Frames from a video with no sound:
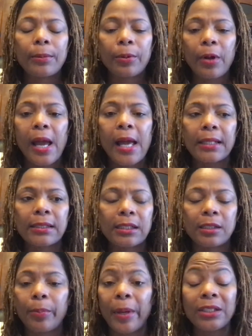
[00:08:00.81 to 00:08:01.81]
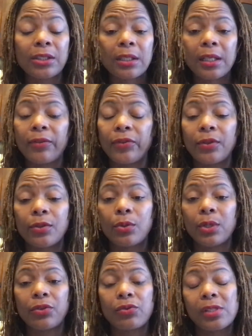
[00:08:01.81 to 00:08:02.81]
pressed, especially if the school
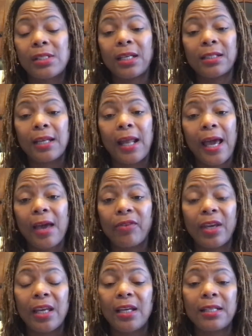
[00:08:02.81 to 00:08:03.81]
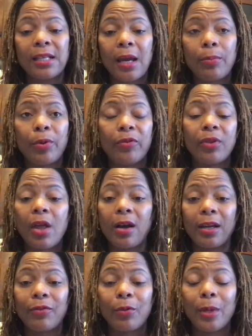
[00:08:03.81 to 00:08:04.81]
district doesn't have any type of
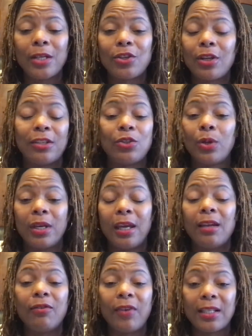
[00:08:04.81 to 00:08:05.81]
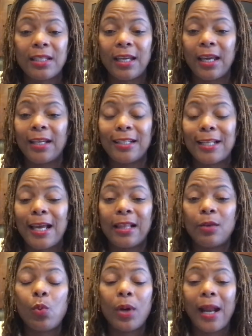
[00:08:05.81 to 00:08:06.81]
log information that you can investigate
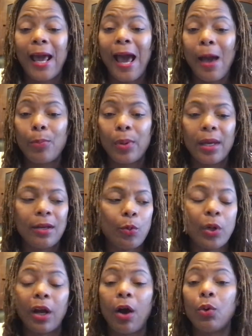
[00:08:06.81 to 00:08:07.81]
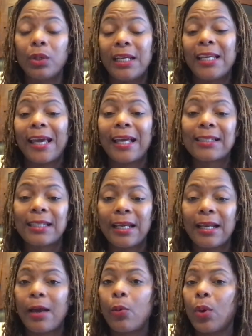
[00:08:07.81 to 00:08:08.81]
exactly what happened. We're only
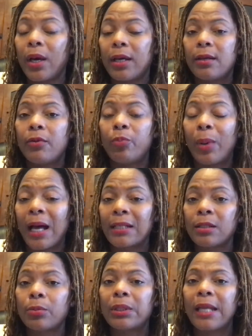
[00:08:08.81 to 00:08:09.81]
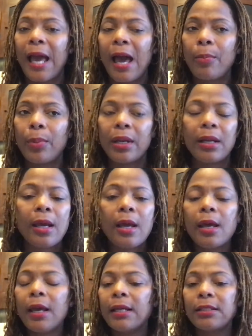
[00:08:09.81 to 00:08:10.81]
guessing at what could have possibly happened
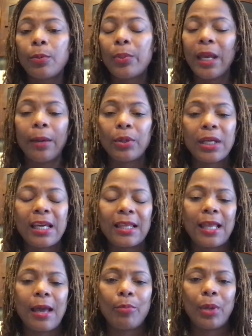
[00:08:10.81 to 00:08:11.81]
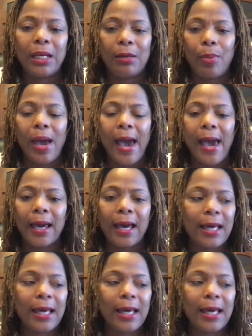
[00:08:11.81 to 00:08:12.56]
to be able to get that money back.